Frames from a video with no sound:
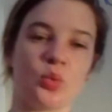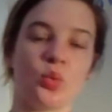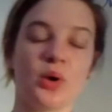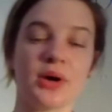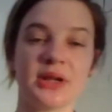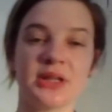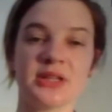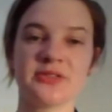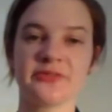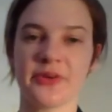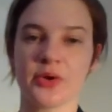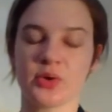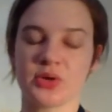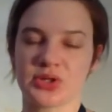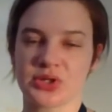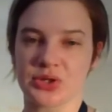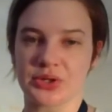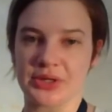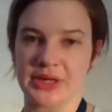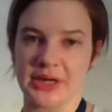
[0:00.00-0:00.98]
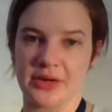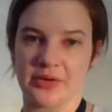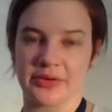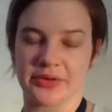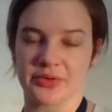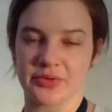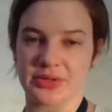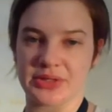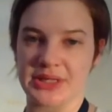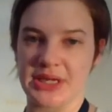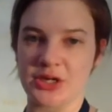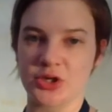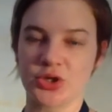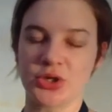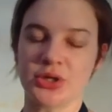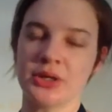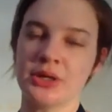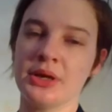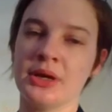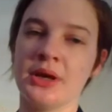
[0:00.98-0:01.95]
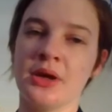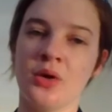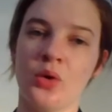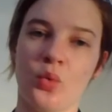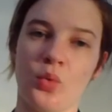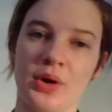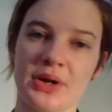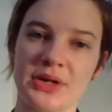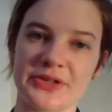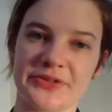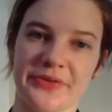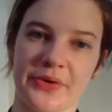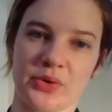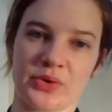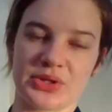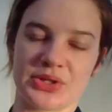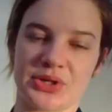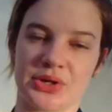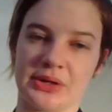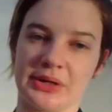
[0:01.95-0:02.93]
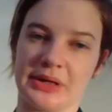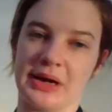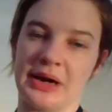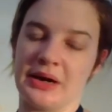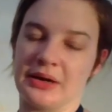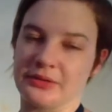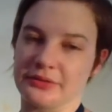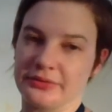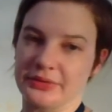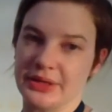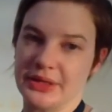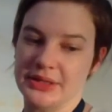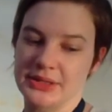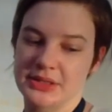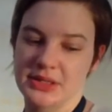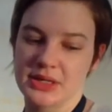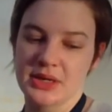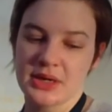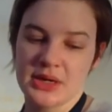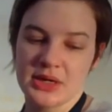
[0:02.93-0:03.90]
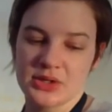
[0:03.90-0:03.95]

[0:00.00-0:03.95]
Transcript: one is focused on characterization, one is focused on conflict.